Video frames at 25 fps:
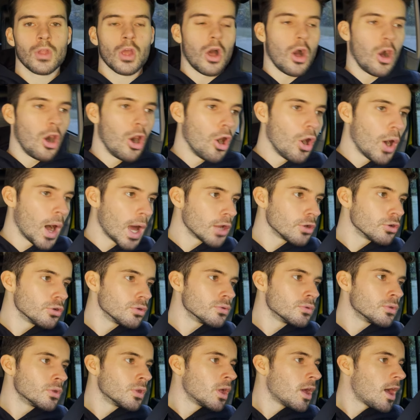Oh,
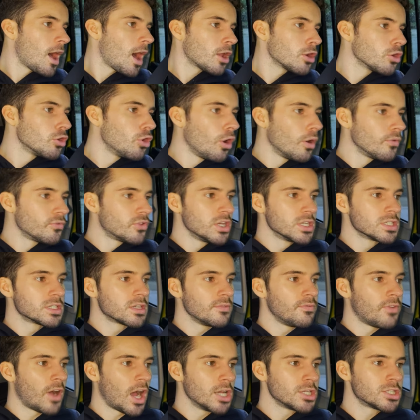I don't know if this
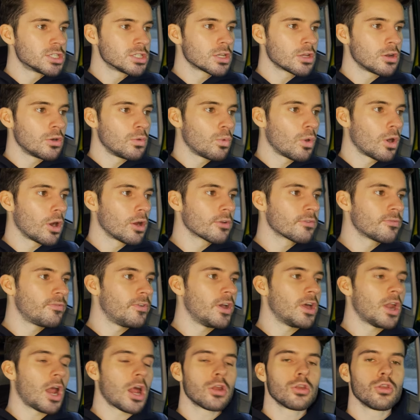advice is gonna work,
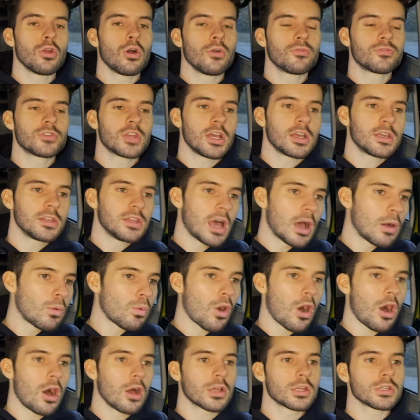Finn. I don't know if taking that
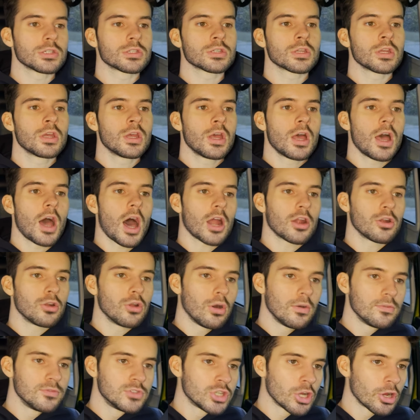walk is, I don't know
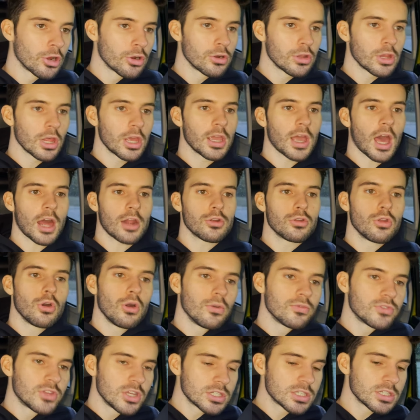if journaling, I don't know
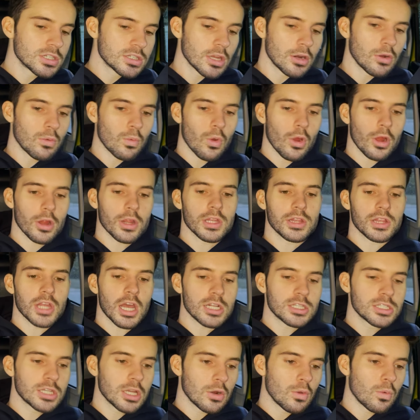if this is gonna work and
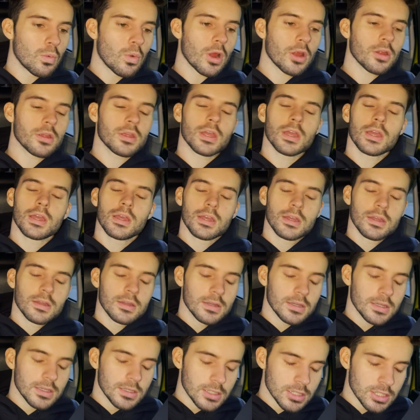that's gonna work.
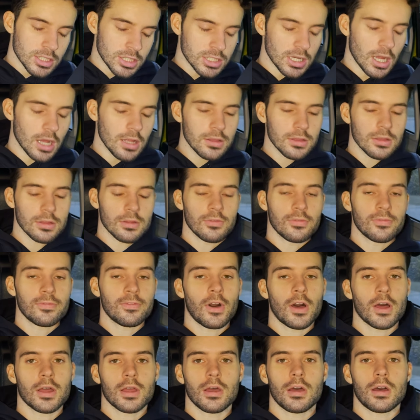Shut the
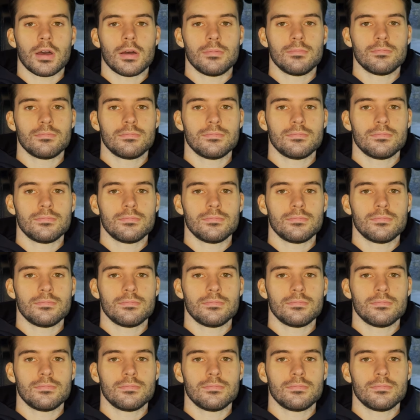fuck up.